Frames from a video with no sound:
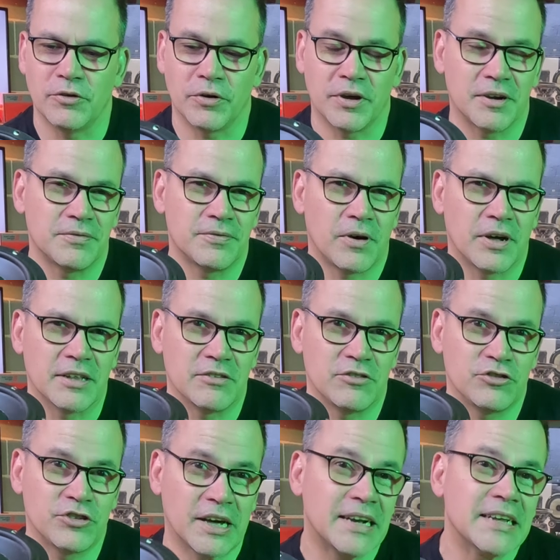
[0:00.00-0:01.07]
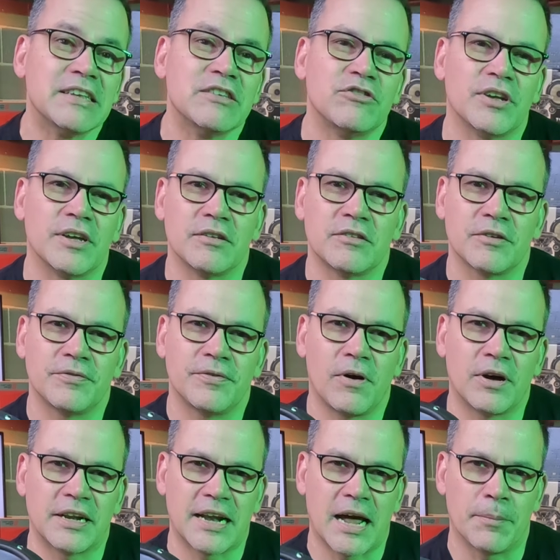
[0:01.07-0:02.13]
you're going to find it challenging to
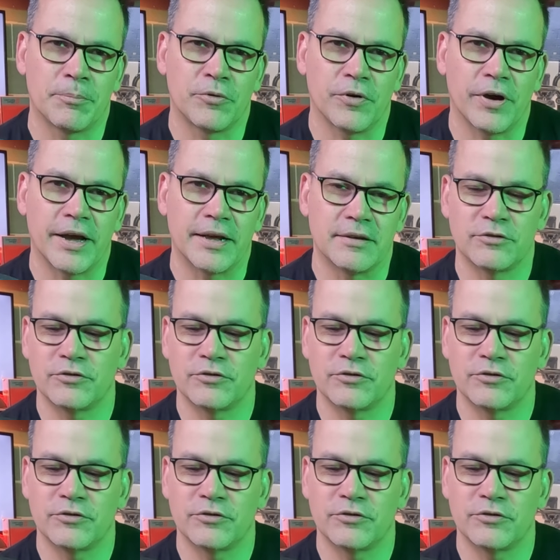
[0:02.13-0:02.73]
find an upgrade.